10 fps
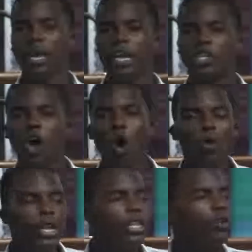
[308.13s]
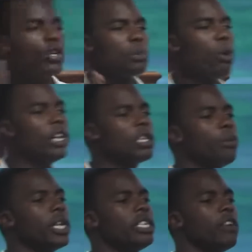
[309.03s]
It's only the
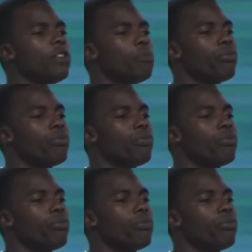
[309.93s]
responsibility of the